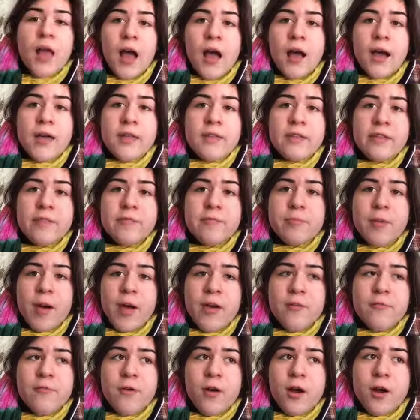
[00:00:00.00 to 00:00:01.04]
I live by
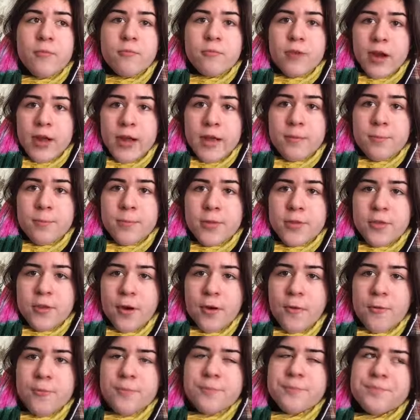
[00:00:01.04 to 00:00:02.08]
a farm, right?
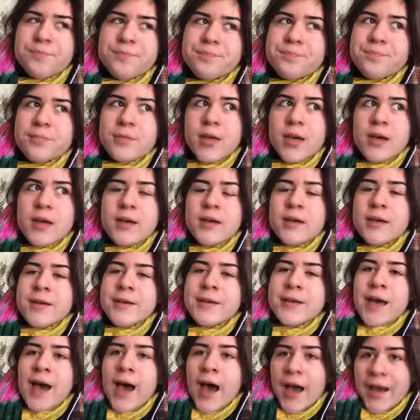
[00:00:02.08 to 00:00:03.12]
So
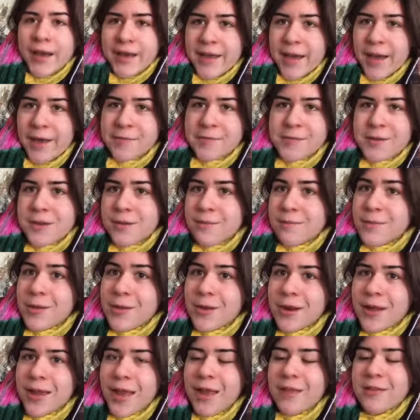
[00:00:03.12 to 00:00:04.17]
I have to
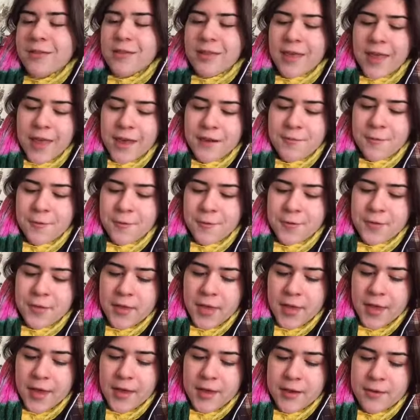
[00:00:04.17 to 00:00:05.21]
communicate to the animals.
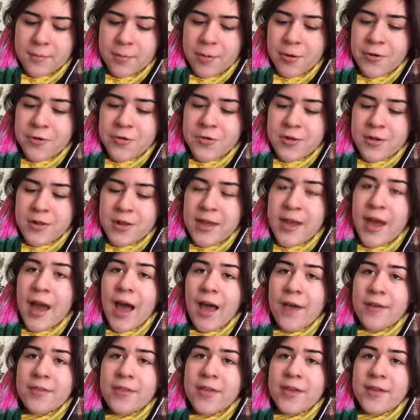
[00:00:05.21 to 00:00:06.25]
And personally,
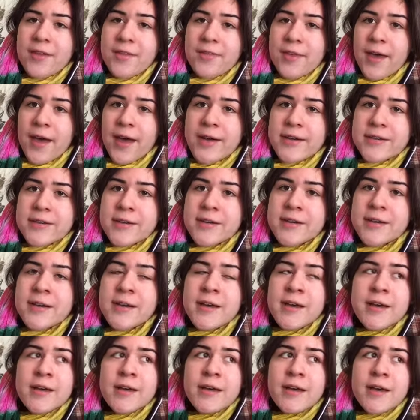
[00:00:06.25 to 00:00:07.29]
I think that
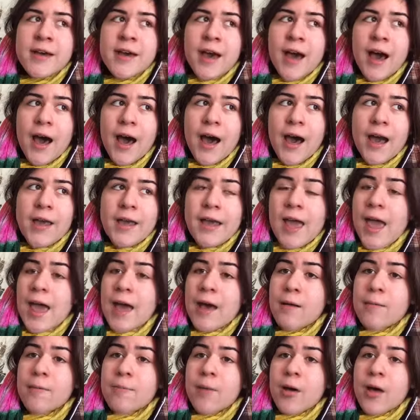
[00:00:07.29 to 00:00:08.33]
I
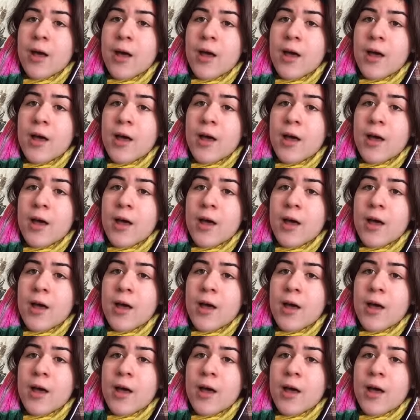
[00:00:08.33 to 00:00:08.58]
am